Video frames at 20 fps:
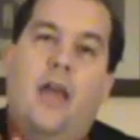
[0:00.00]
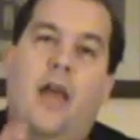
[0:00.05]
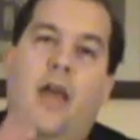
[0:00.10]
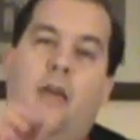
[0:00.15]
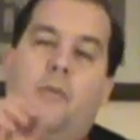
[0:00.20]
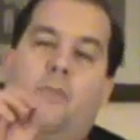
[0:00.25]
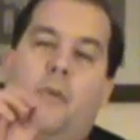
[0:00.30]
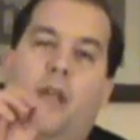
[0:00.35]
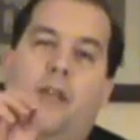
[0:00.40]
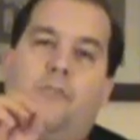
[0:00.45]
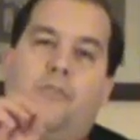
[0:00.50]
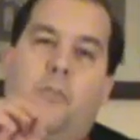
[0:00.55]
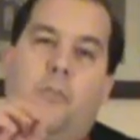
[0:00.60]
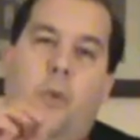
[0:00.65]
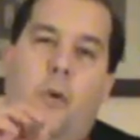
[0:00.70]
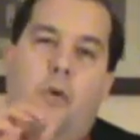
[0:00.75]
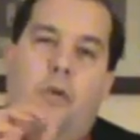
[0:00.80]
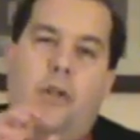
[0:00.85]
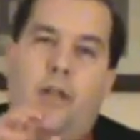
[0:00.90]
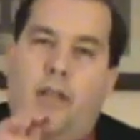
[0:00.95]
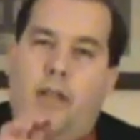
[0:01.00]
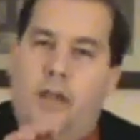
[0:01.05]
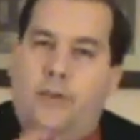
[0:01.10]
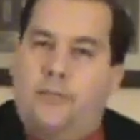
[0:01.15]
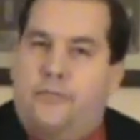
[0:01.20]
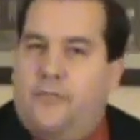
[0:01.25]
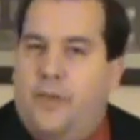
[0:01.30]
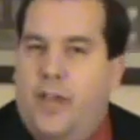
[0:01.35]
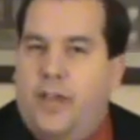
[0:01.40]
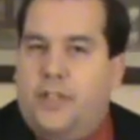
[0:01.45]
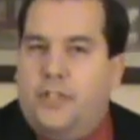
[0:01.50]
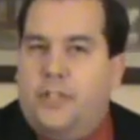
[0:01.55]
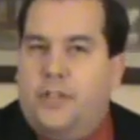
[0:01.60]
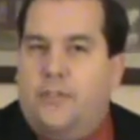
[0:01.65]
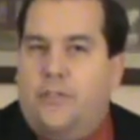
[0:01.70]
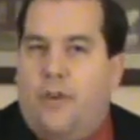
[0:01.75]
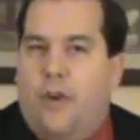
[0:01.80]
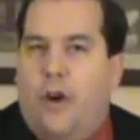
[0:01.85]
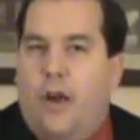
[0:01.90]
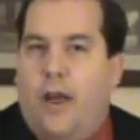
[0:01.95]
And based upon the
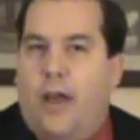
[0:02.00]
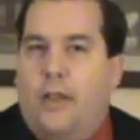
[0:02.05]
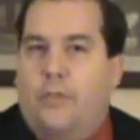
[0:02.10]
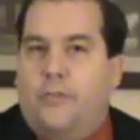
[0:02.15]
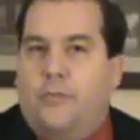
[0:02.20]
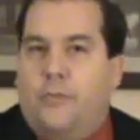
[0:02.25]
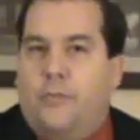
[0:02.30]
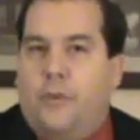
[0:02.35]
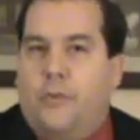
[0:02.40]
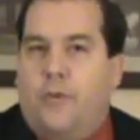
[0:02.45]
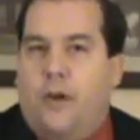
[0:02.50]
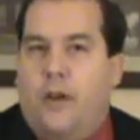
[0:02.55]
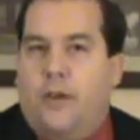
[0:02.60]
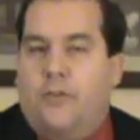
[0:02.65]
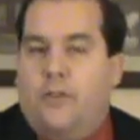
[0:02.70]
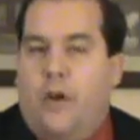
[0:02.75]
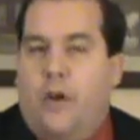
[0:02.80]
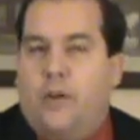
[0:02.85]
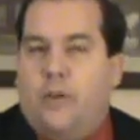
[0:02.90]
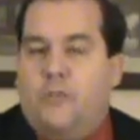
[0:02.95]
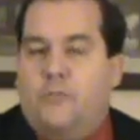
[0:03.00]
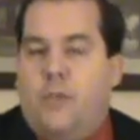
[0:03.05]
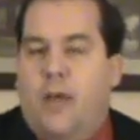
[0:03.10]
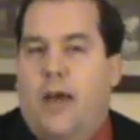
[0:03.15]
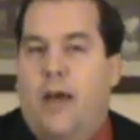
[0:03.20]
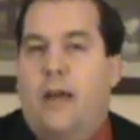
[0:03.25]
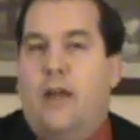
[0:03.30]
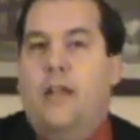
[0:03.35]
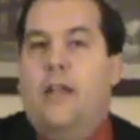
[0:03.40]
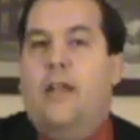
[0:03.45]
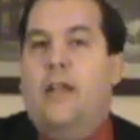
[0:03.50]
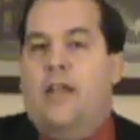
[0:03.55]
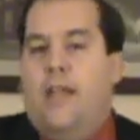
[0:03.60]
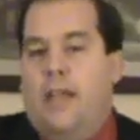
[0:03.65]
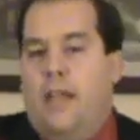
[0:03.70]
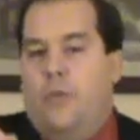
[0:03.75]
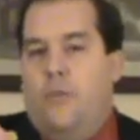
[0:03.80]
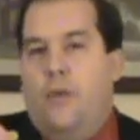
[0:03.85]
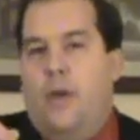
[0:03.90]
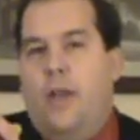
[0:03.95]
confession of Christ, as we've already talked about,
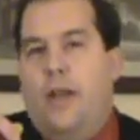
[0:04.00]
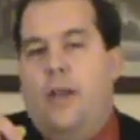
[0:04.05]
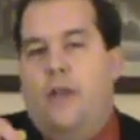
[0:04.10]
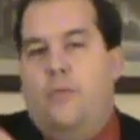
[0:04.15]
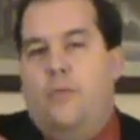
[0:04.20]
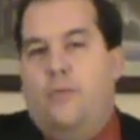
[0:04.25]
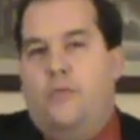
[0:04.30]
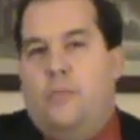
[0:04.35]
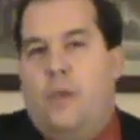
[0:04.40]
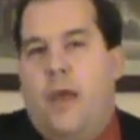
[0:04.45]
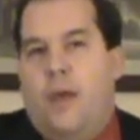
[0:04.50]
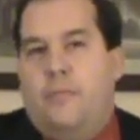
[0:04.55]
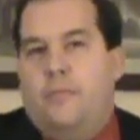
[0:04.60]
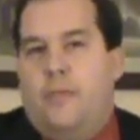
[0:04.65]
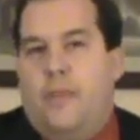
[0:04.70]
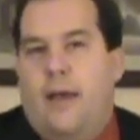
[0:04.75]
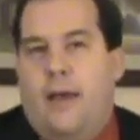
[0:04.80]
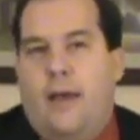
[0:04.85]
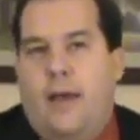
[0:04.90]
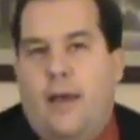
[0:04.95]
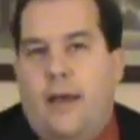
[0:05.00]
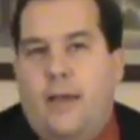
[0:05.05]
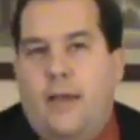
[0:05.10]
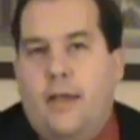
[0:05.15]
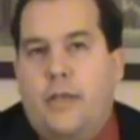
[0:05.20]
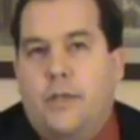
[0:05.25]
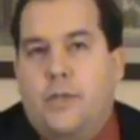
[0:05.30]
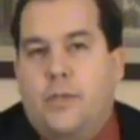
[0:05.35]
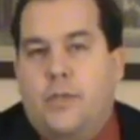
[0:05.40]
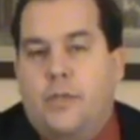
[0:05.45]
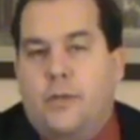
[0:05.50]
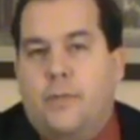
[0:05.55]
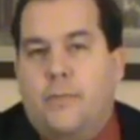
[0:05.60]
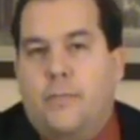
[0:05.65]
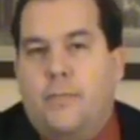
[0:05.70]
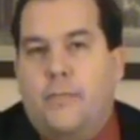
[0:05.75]
he went and was baptized.